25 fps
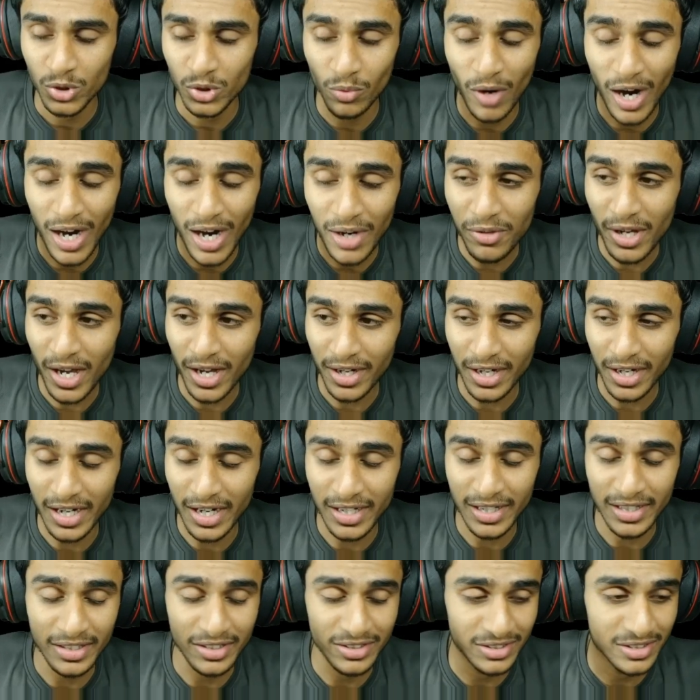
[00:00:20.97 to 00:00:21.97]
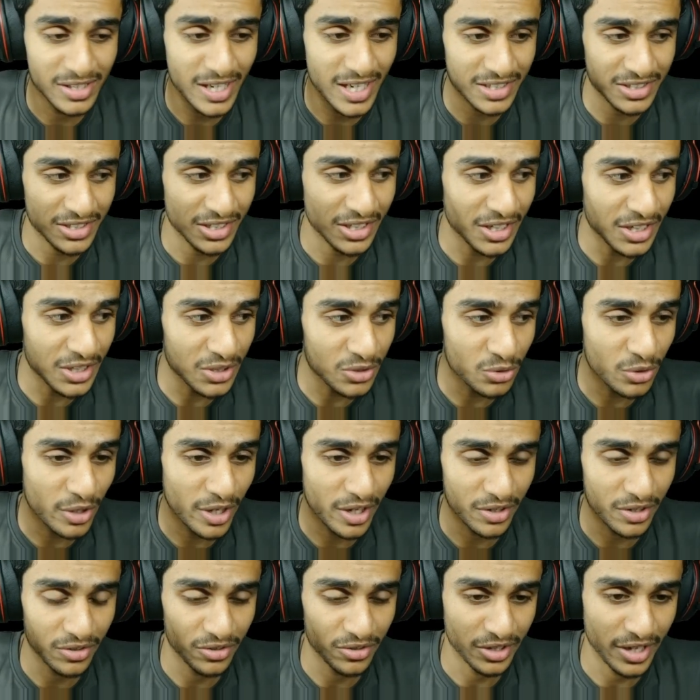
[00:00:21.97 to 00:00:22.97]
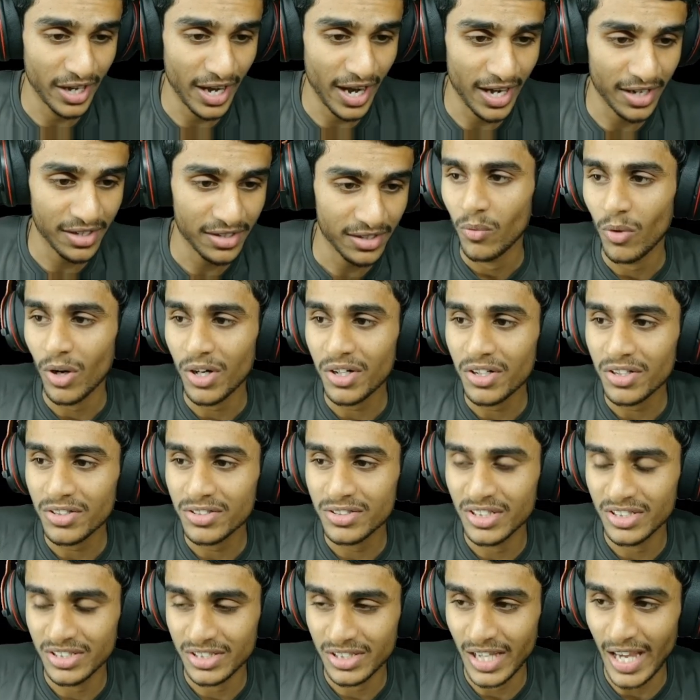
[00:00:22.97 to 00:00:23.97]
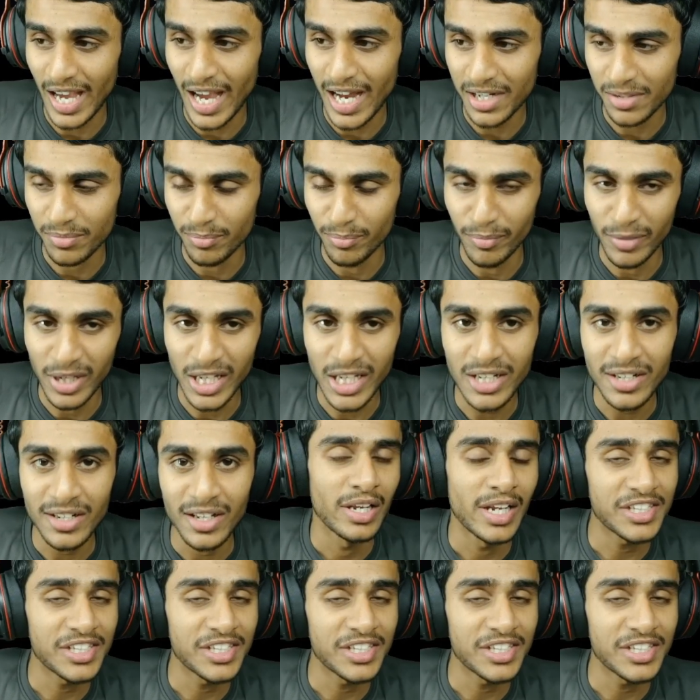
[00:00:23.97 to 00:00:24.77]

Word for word: So why we are getting this Destiny 2 error cat? What does this cat mean?